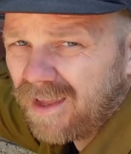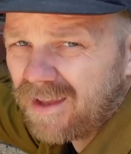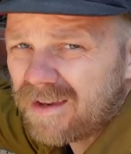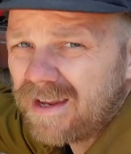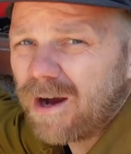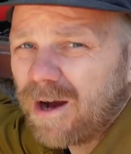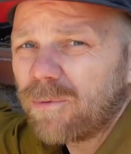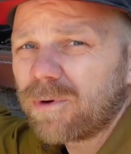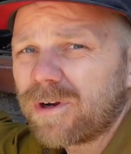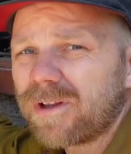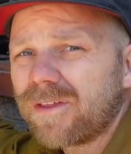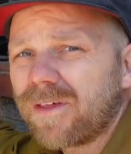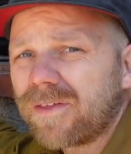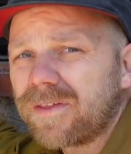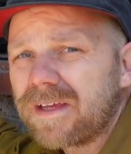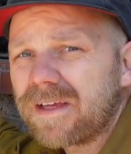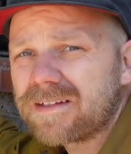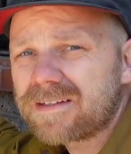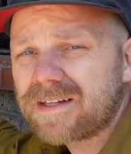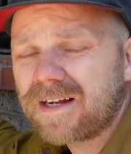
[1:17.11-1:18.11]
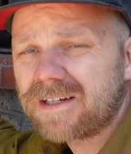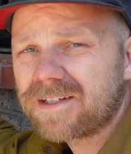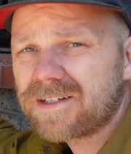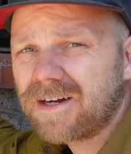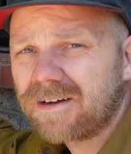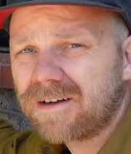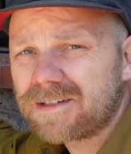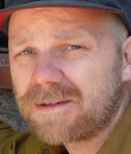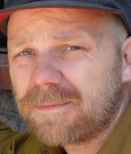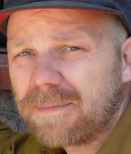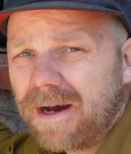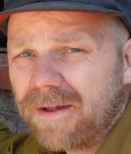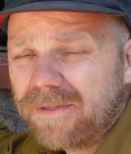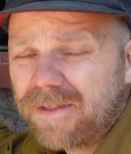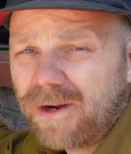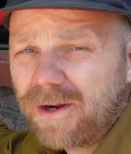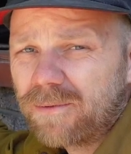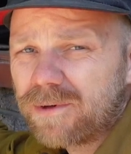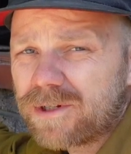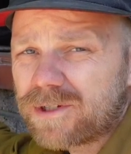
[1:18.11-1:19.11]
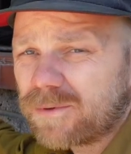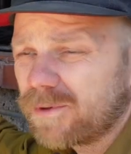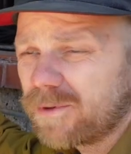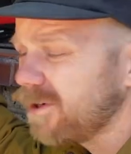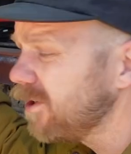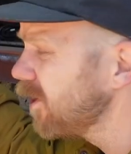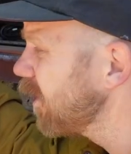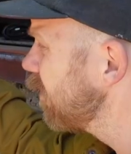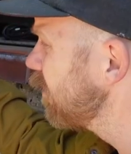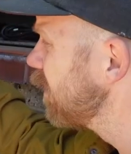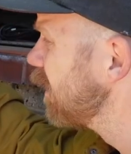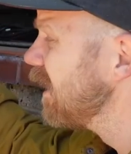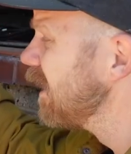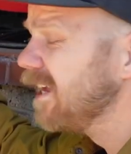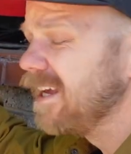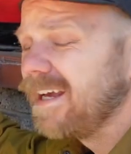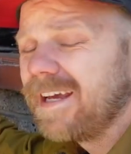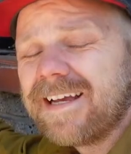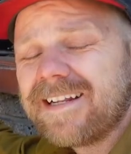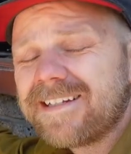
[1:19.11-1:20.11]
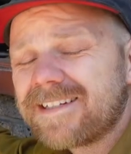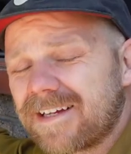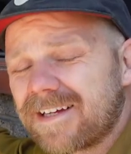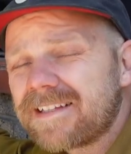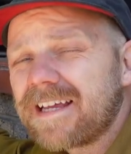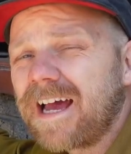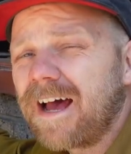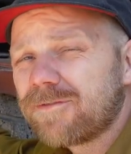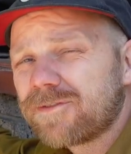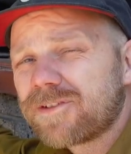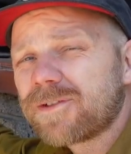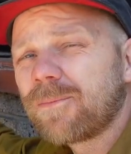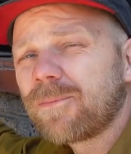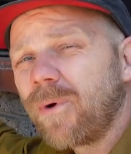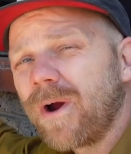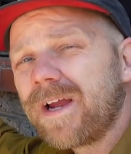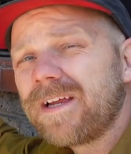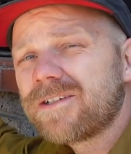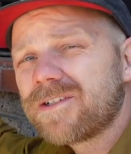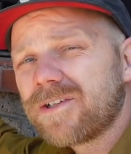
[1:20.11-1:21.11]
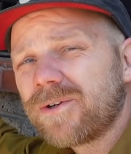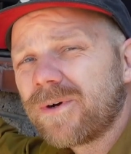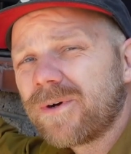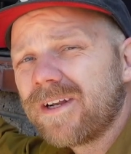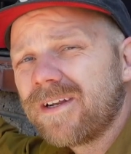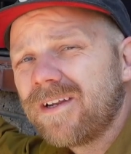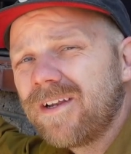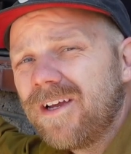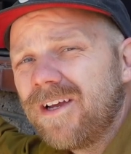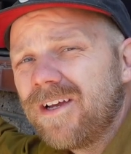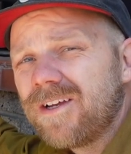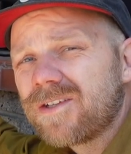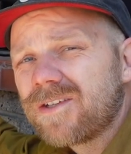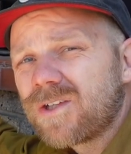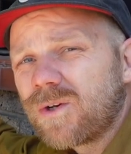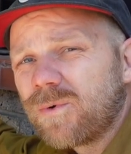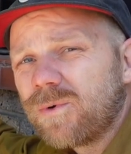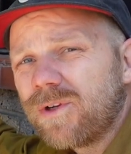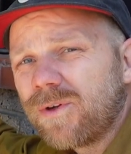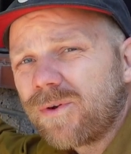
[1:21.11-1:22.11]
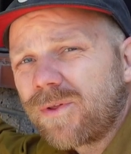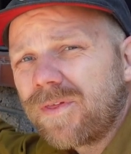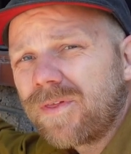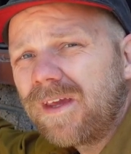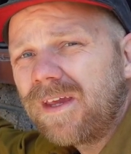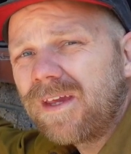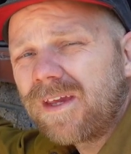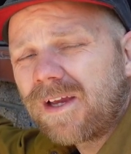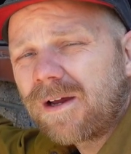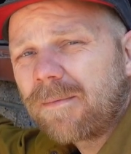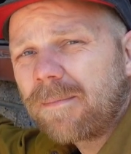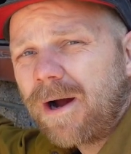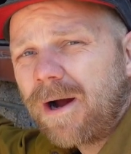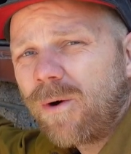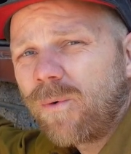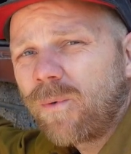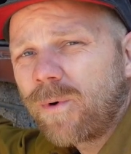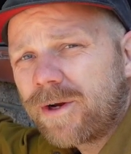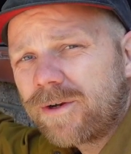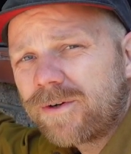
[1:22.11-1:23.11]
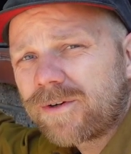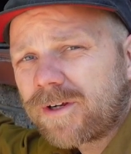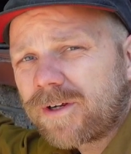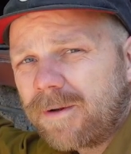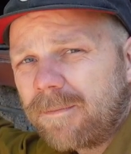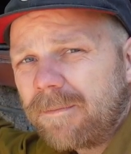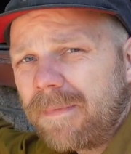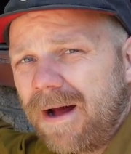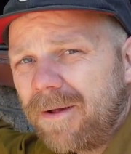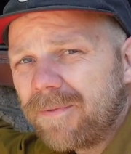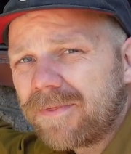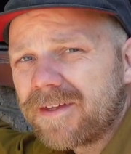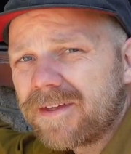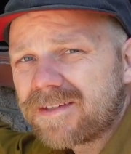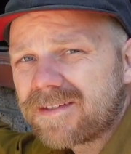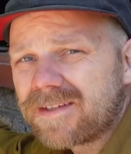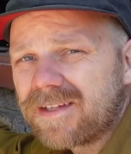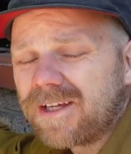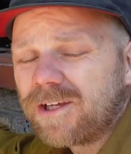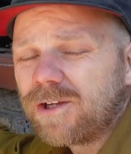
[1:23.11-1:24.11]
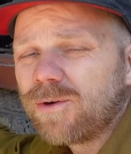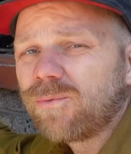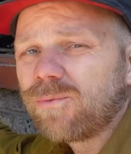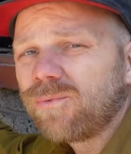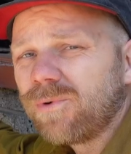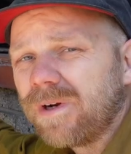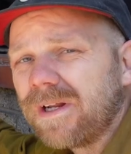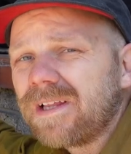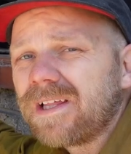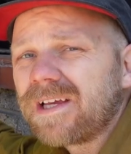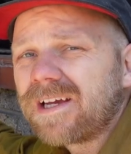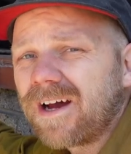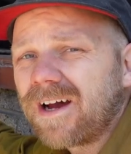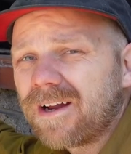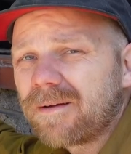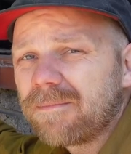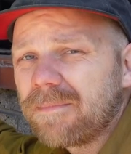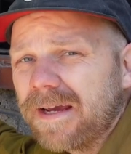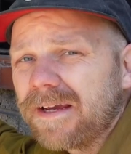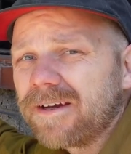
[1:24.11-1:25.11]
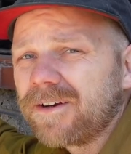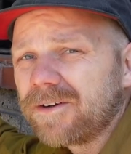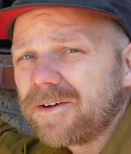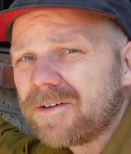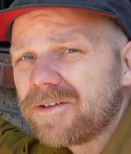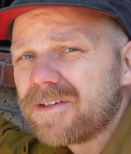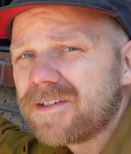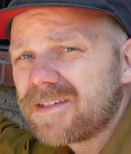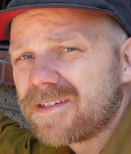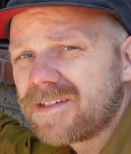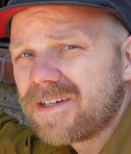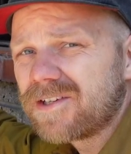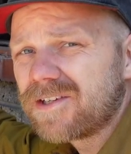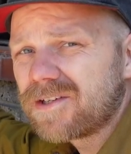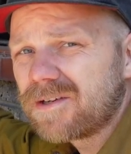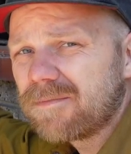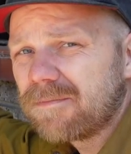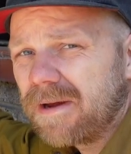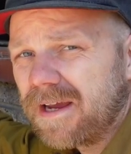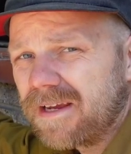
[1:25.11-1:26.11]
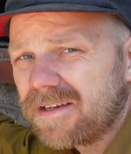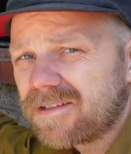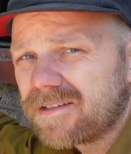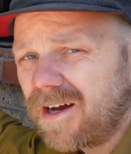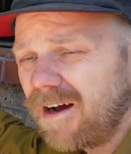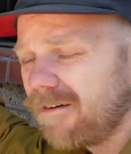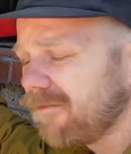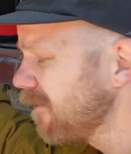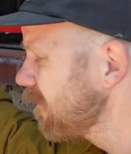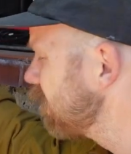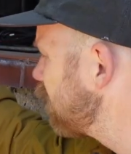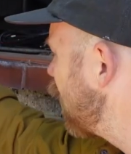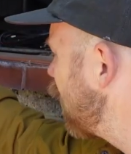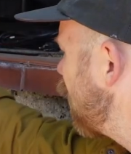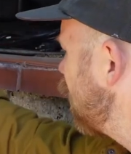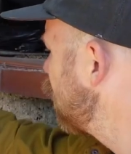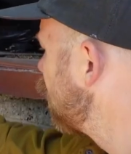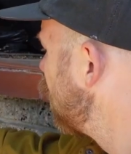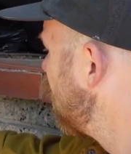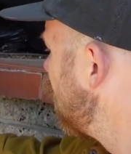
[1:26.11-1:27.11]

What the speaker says: Now, one of the things that I talked about that I wish I would have known, it does have some weight to it. So when you're thinking about where you're going to mount this thing, you really got to make a good decision based off of that.